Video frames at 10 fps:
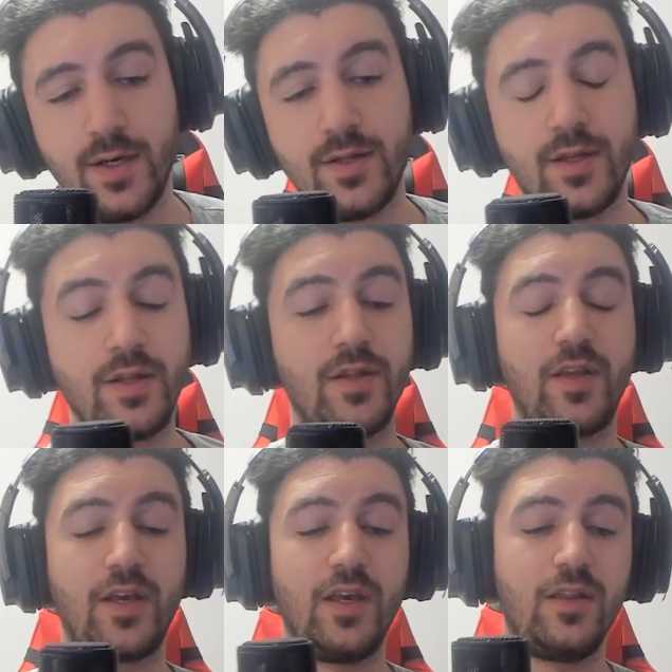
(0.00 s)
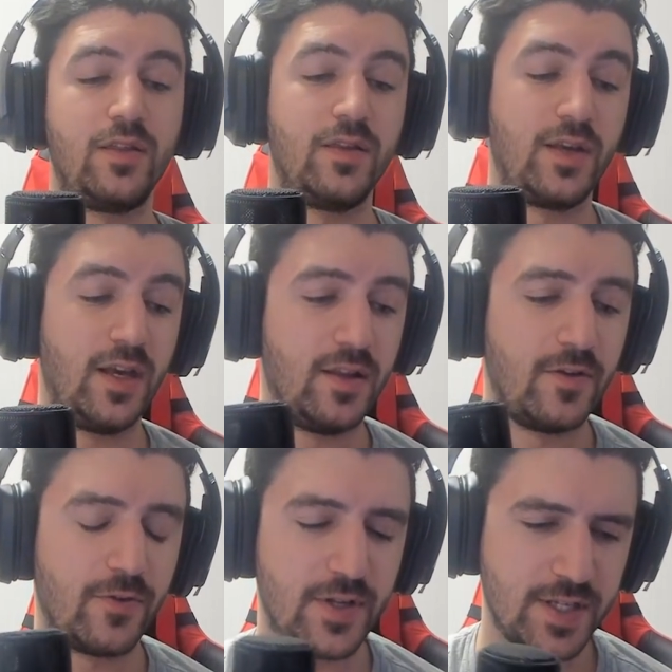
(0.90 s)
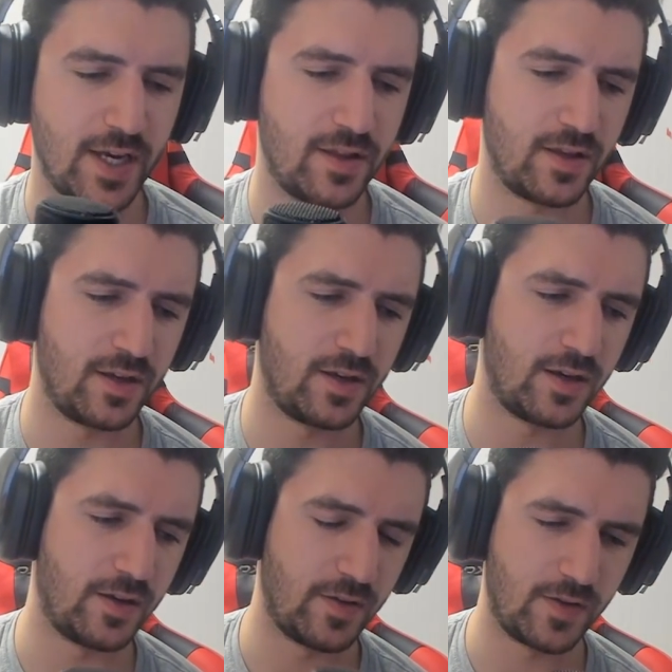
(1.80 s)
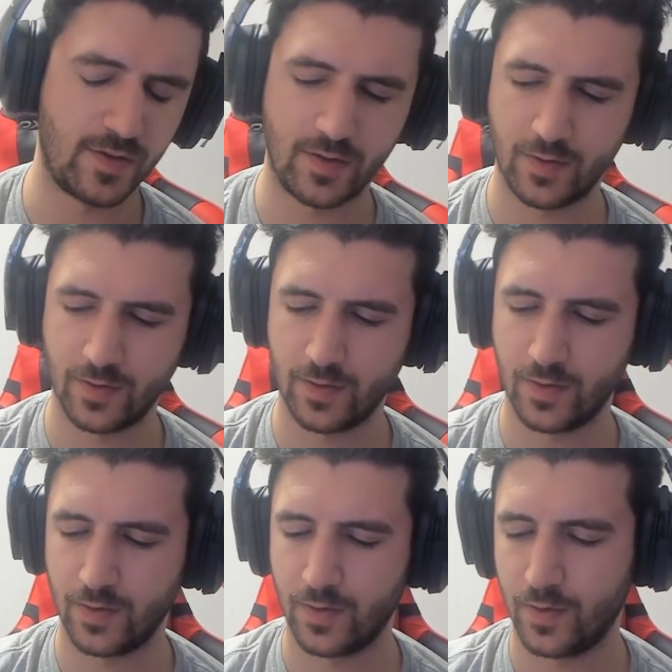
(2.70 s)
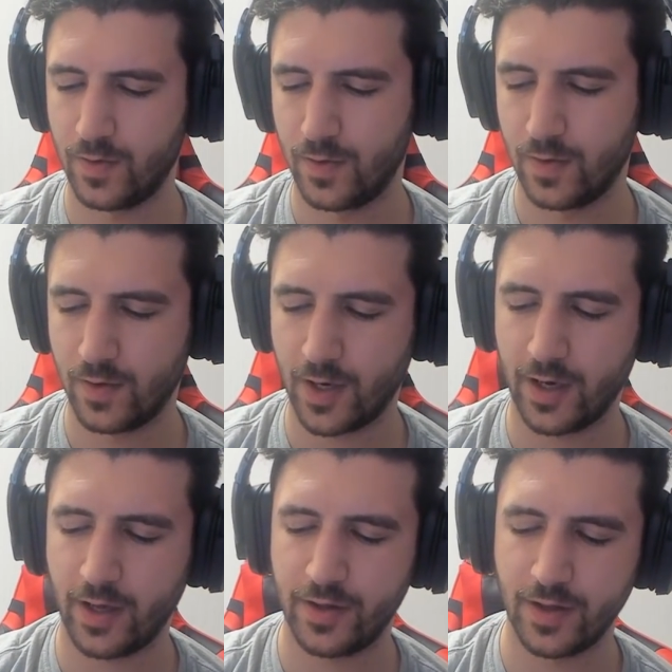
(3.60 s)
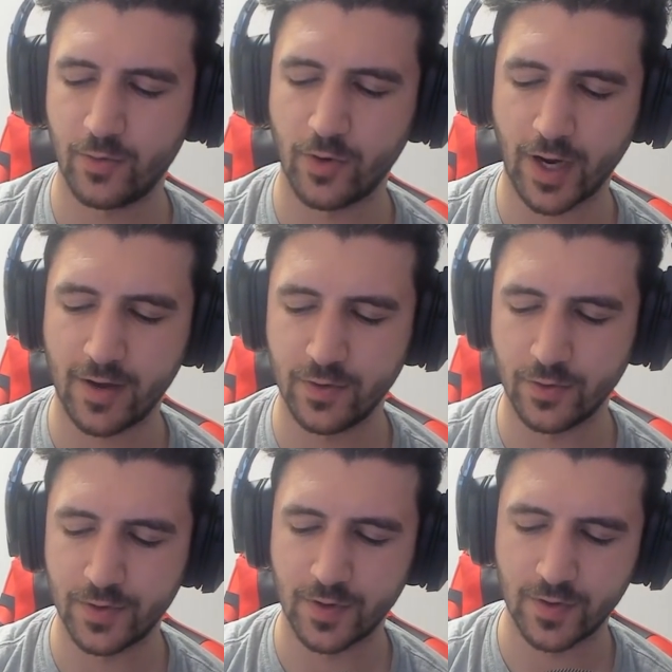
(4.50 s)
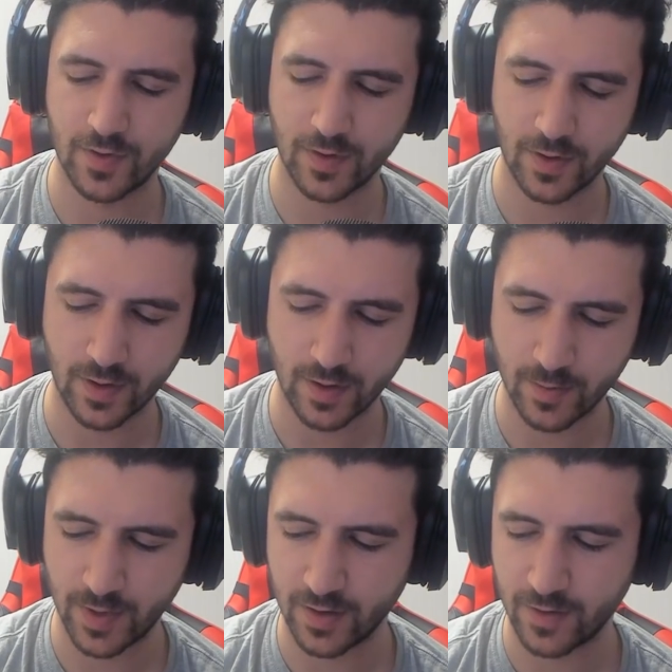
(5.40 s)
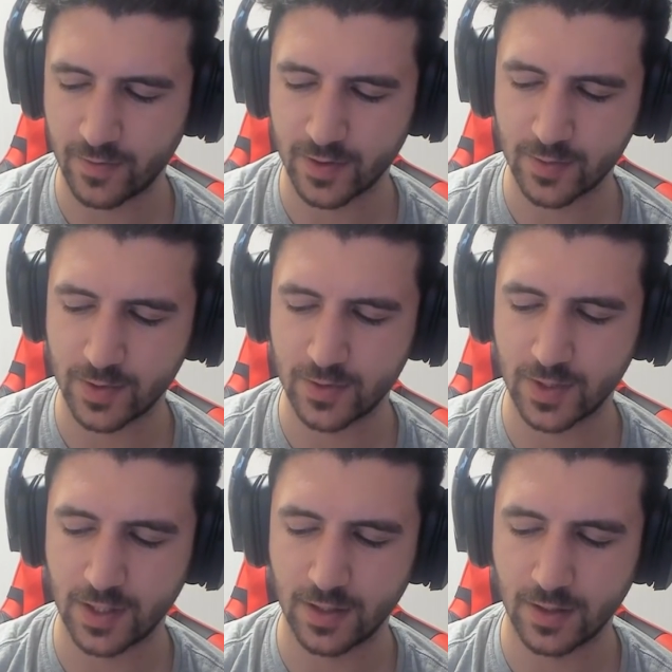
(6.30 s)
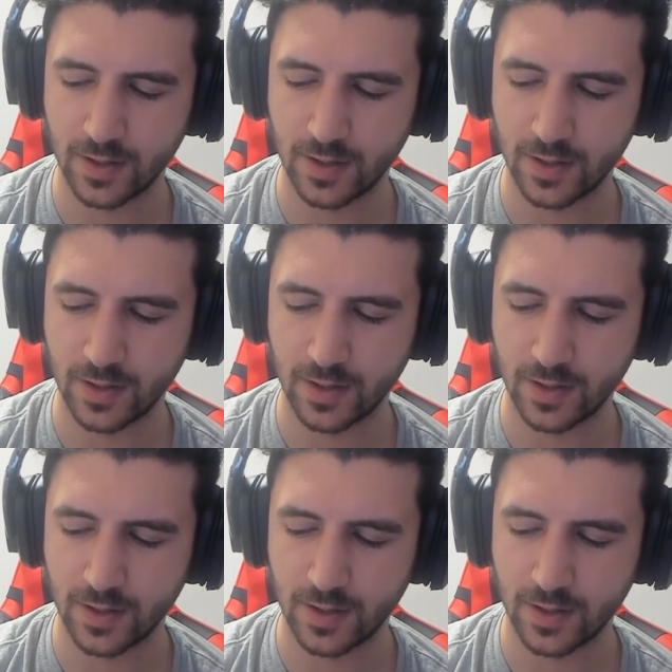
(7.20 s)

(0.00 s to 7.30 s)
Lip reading: The key difference, I think, is I think what I've noticed a big difference between